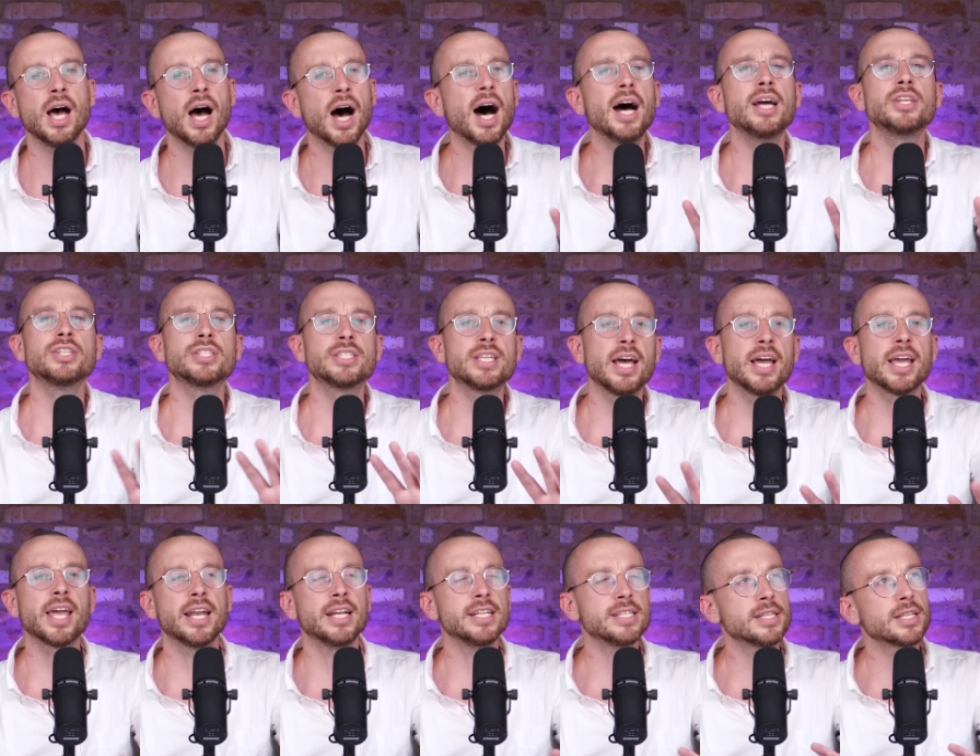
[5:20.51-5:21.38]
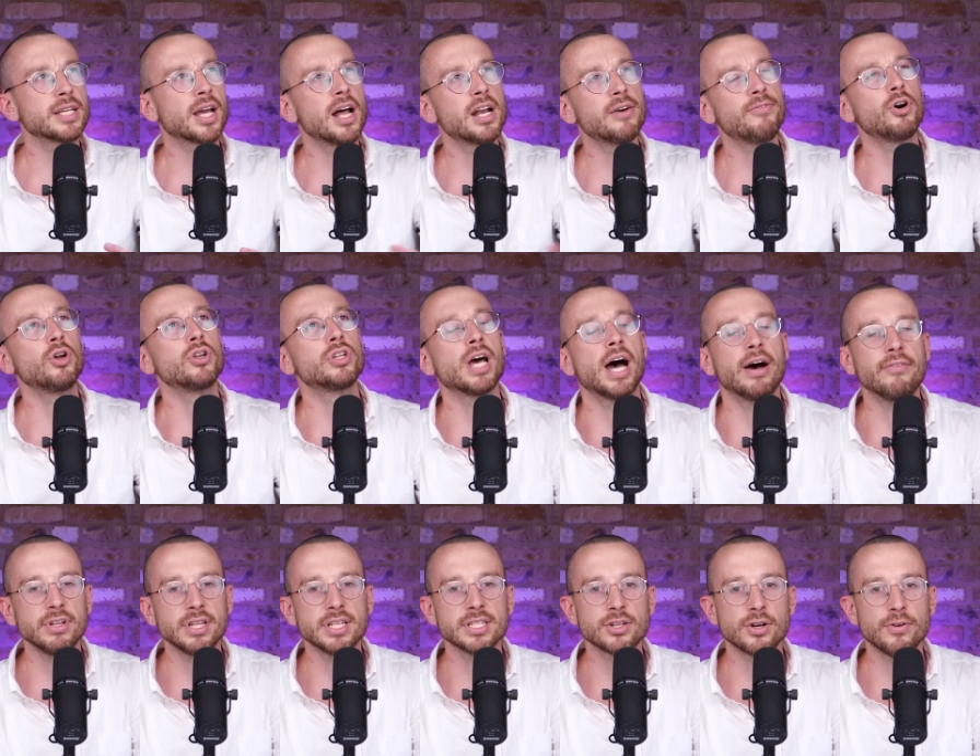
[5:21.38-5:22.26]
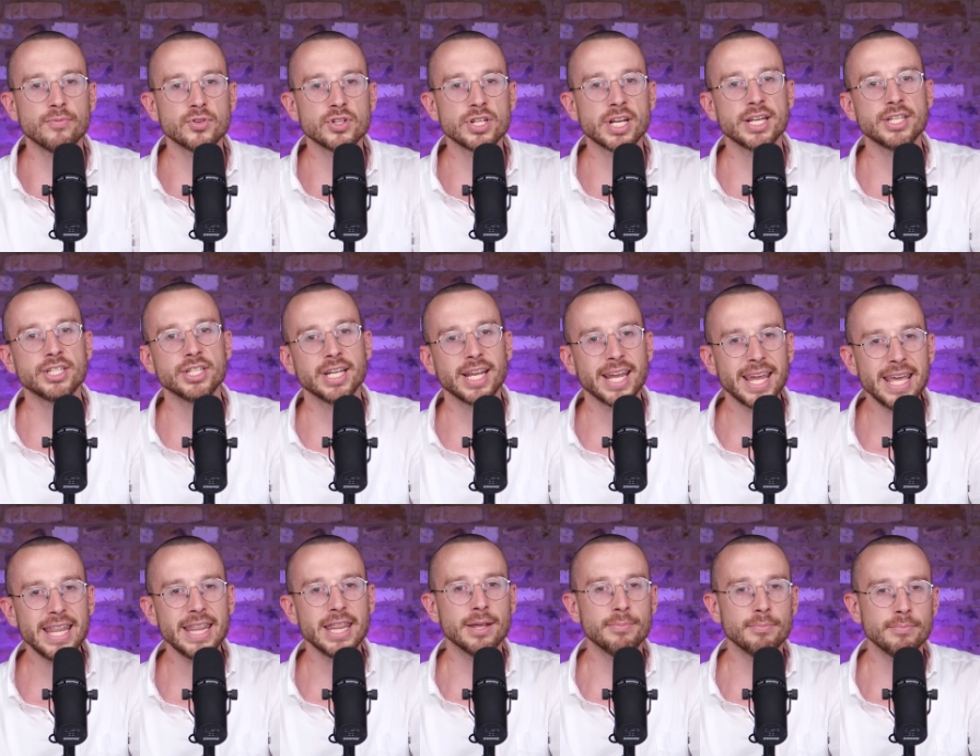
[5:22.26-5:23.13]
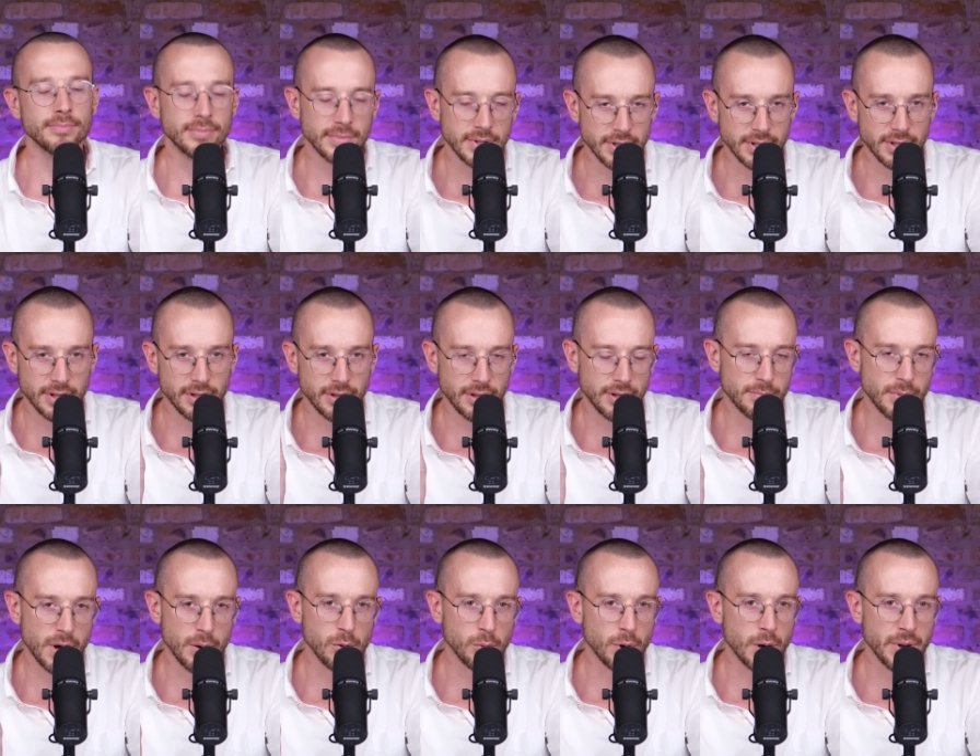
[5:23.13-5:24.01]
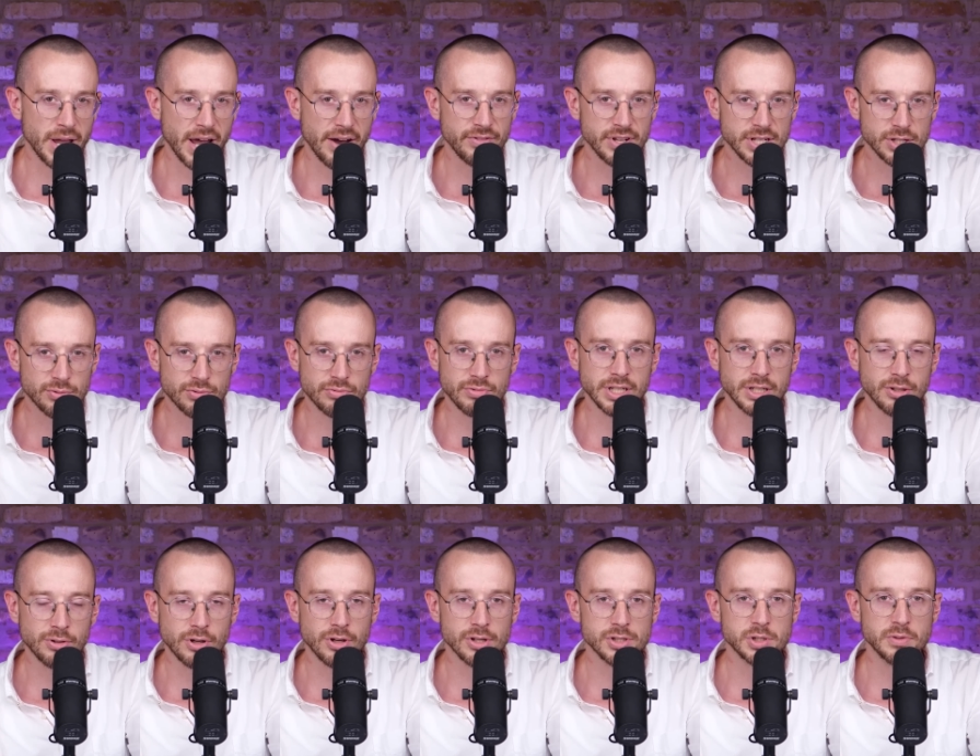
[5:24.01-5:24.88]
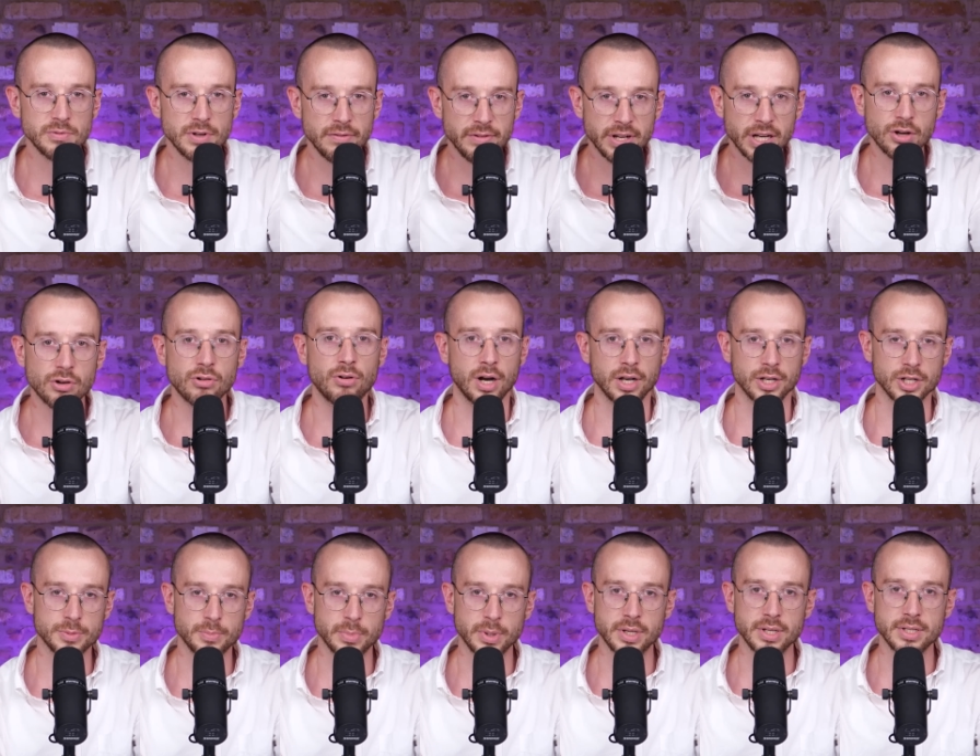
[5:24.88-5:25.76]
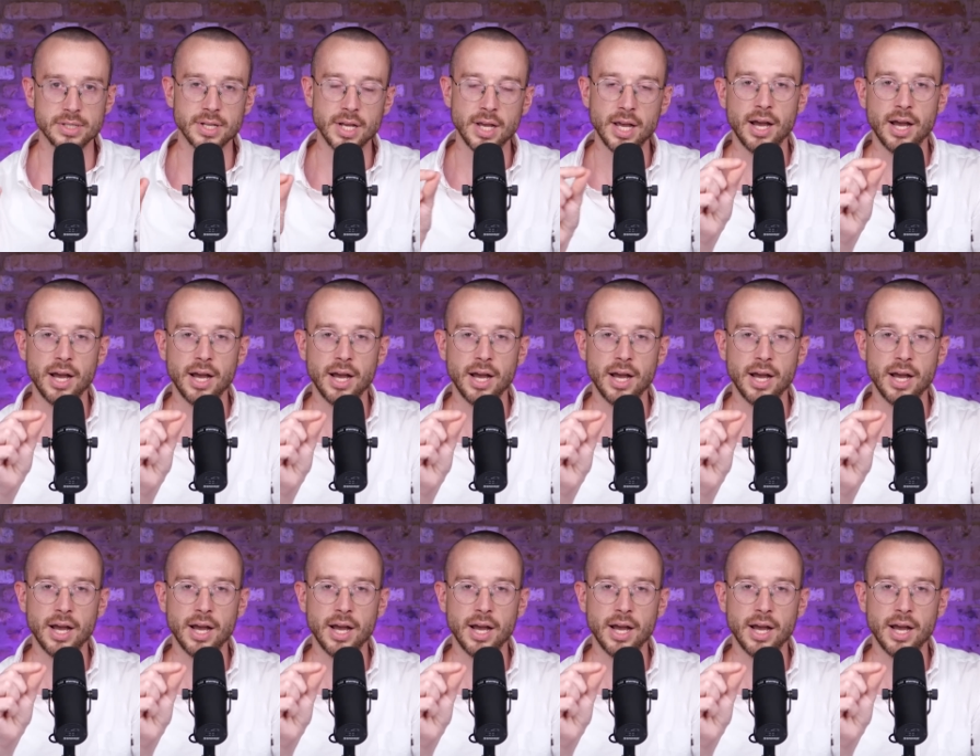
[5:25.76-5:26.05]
I should say again, it's kind of odd having this conversation in the, the moment where we have this real cost of living crunch, because